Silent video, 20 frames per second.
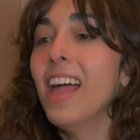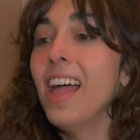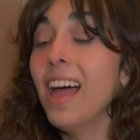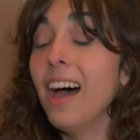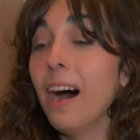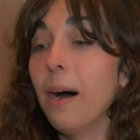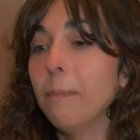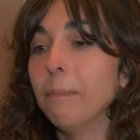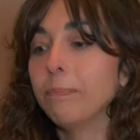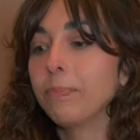
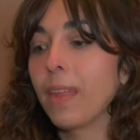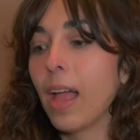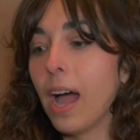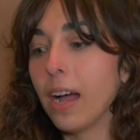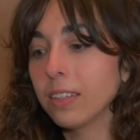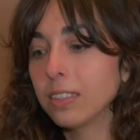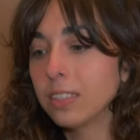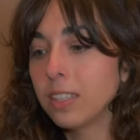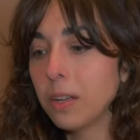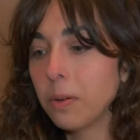Um,
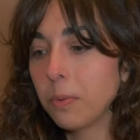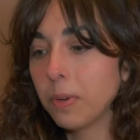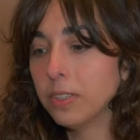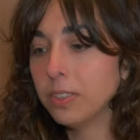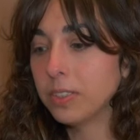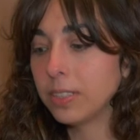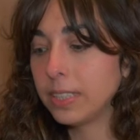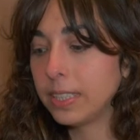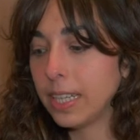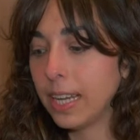actually, I want
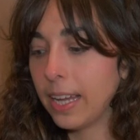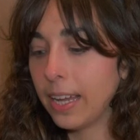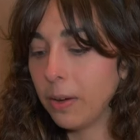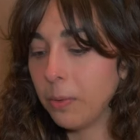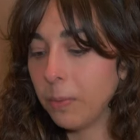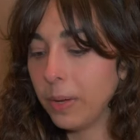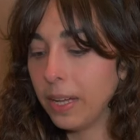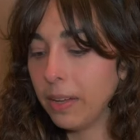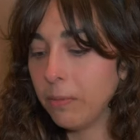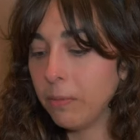to say
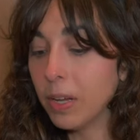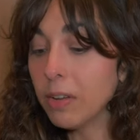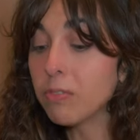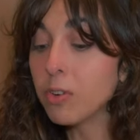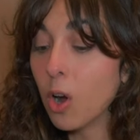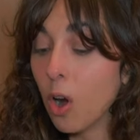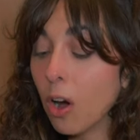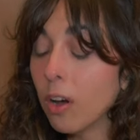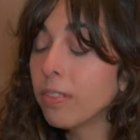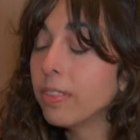we, we've
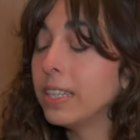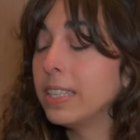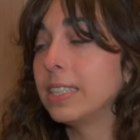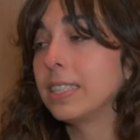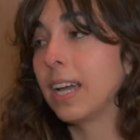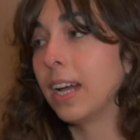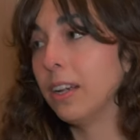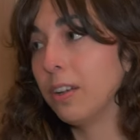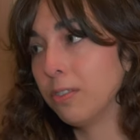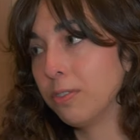got these
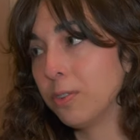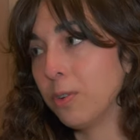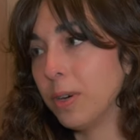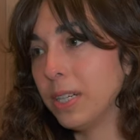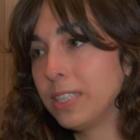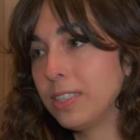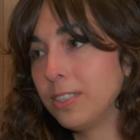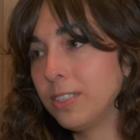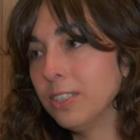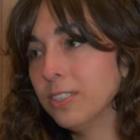kind of
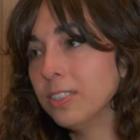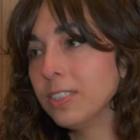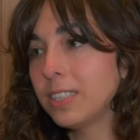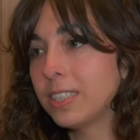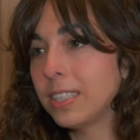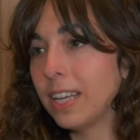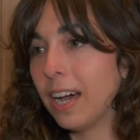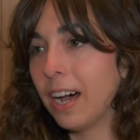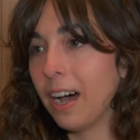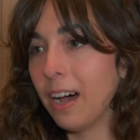
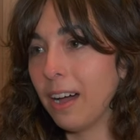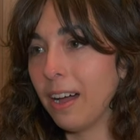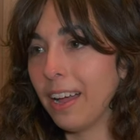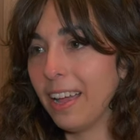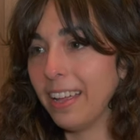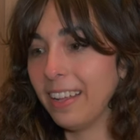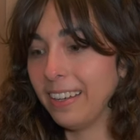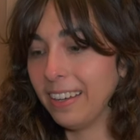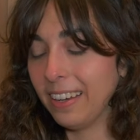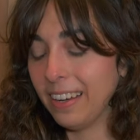questions uh,
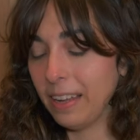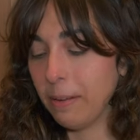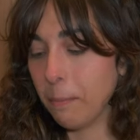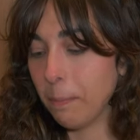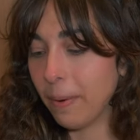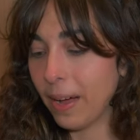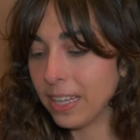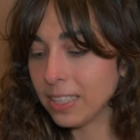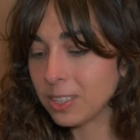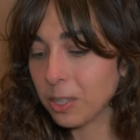in, in
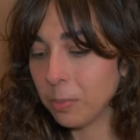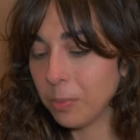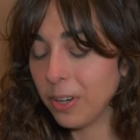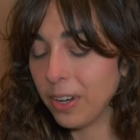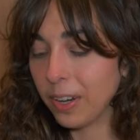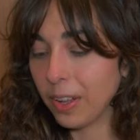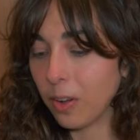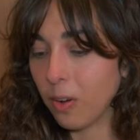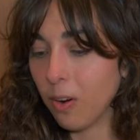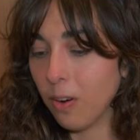past
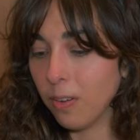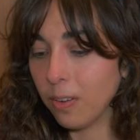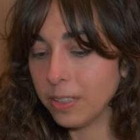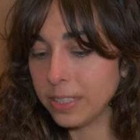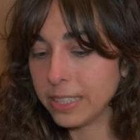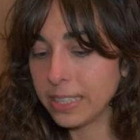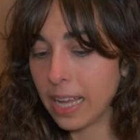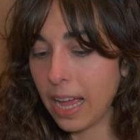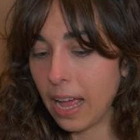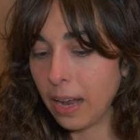community
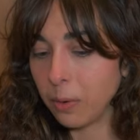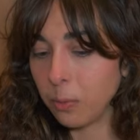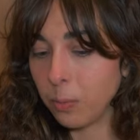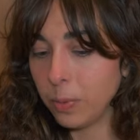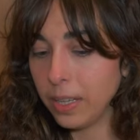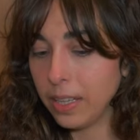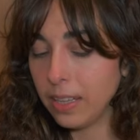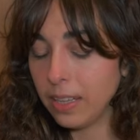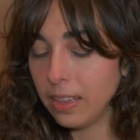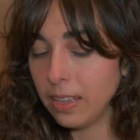calls, and
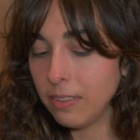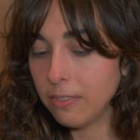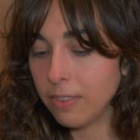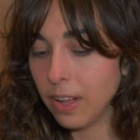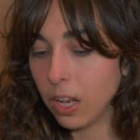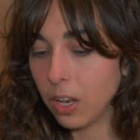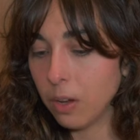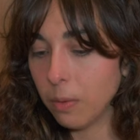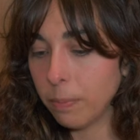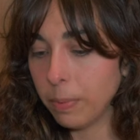we
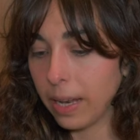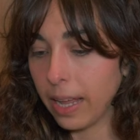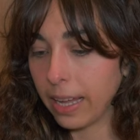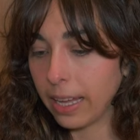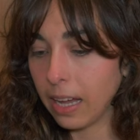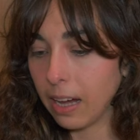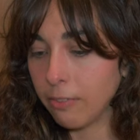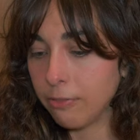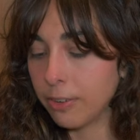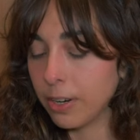developed
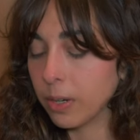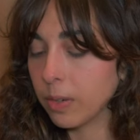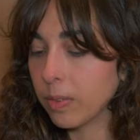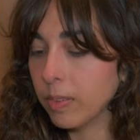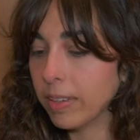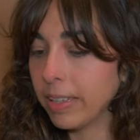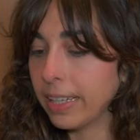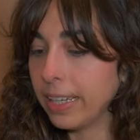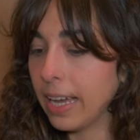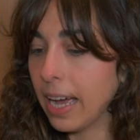like a
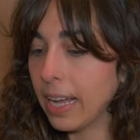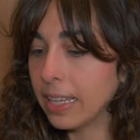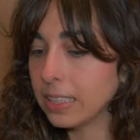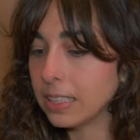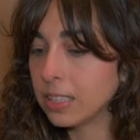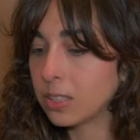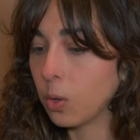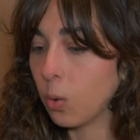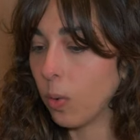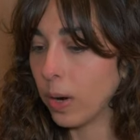frequently
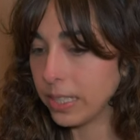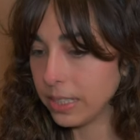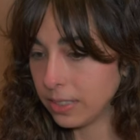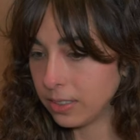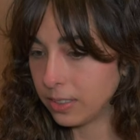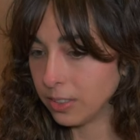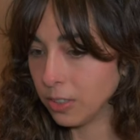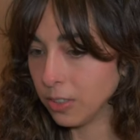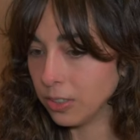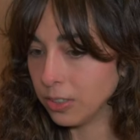asked
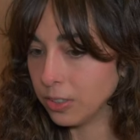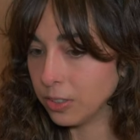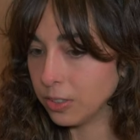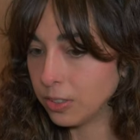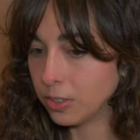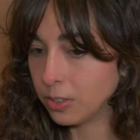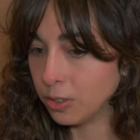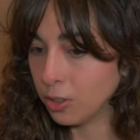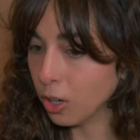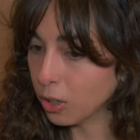
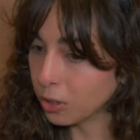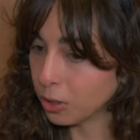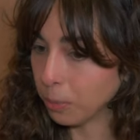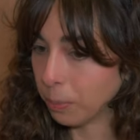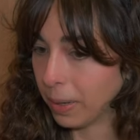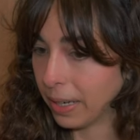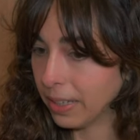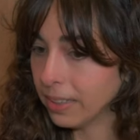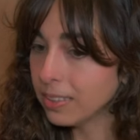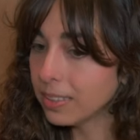questions
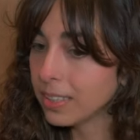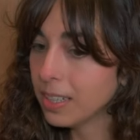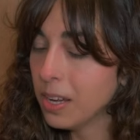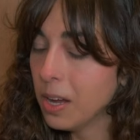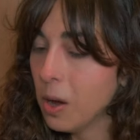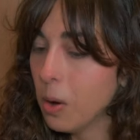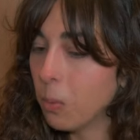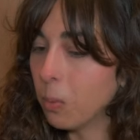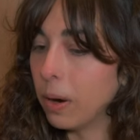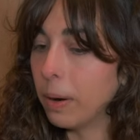document
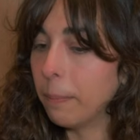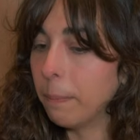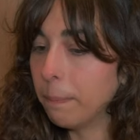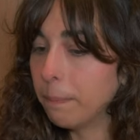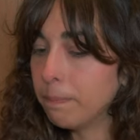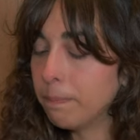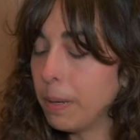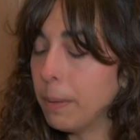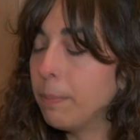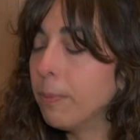where
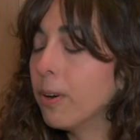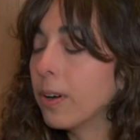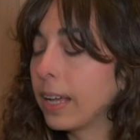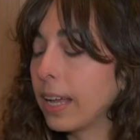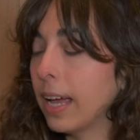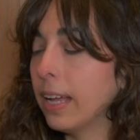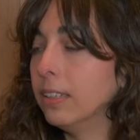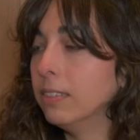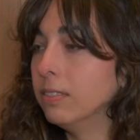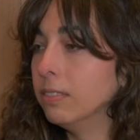people
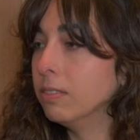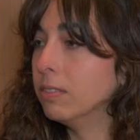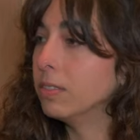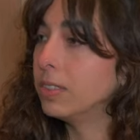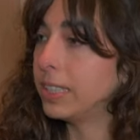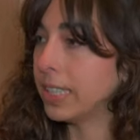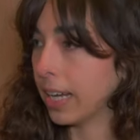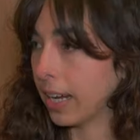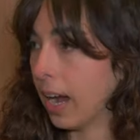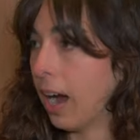can
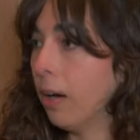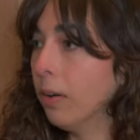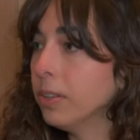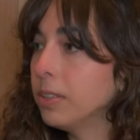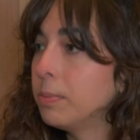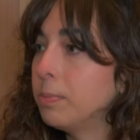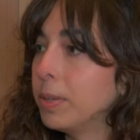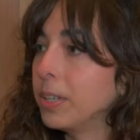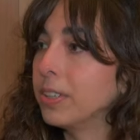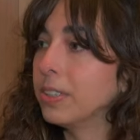check out
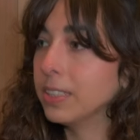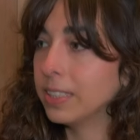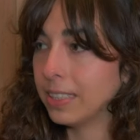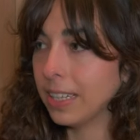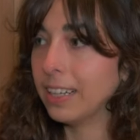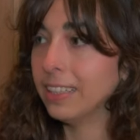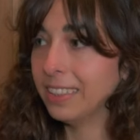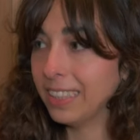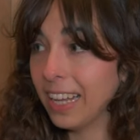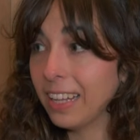because
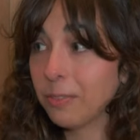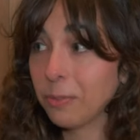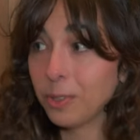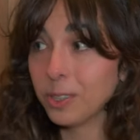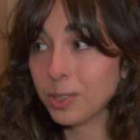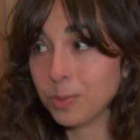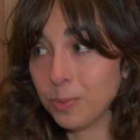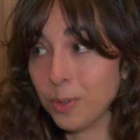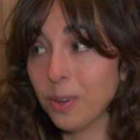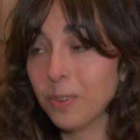that, that
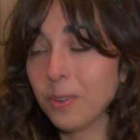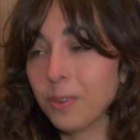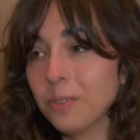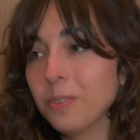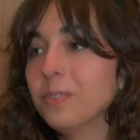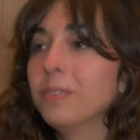was one,